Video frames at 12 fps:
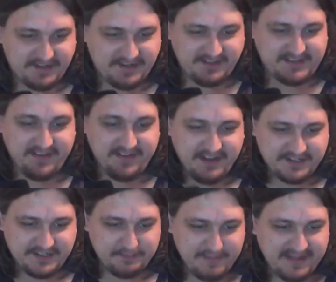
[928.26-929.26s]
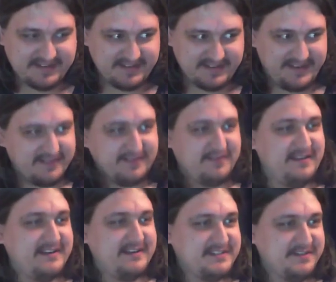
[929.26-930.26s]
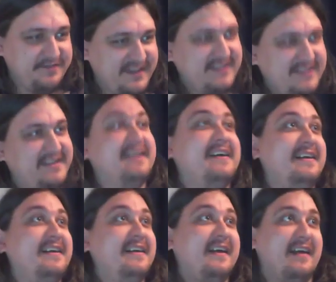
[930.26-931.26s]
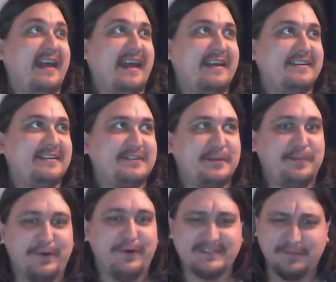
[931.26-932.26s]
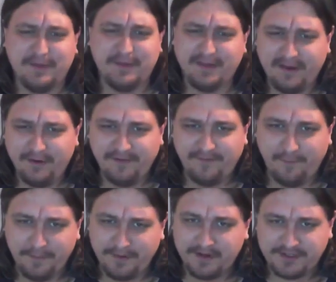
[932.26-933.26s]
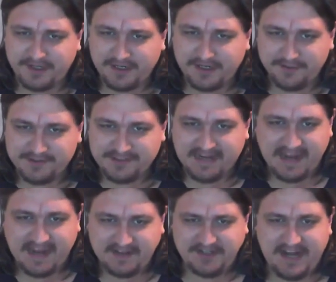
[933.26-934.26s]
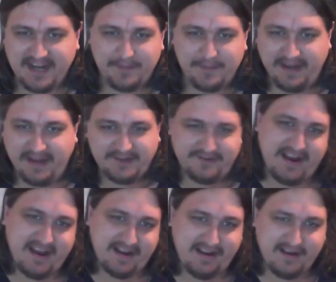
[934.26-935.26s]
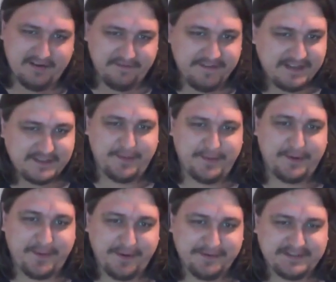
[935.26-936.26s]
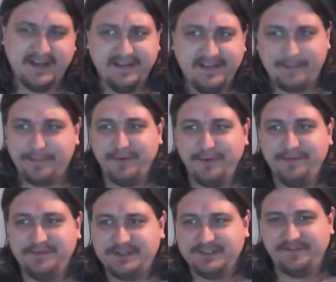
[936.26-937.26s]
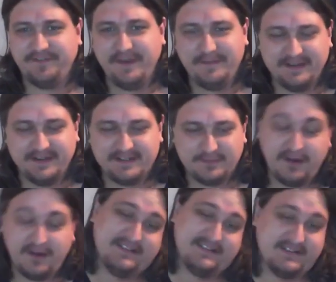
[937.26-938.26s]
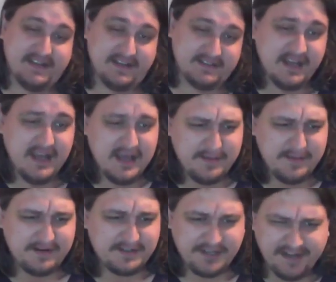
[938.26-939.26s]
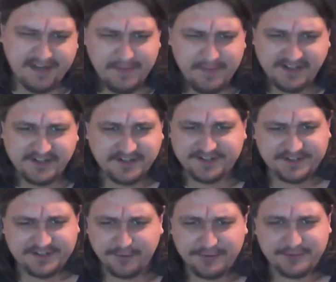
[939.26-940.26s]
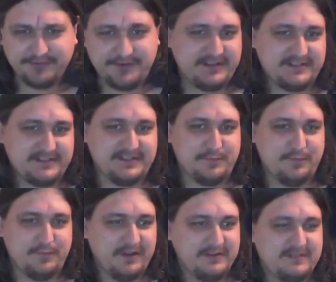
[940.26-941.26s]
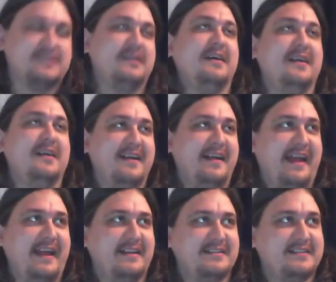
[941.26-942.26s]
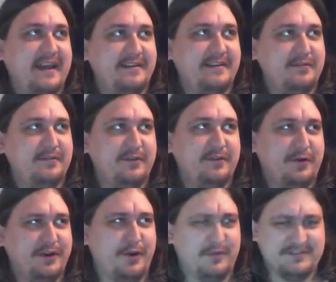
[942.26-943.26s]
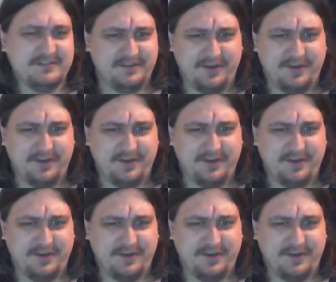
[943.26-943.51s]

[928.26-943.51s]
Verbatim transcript: and stuff she's mentally ill like severely and to put someone like her forward because she used hashtag patriarchy in a Facebook post, that proves she's a feminist. Well, I guess it does. But she never mentioned social justice once. And, and mm. you know, wasn't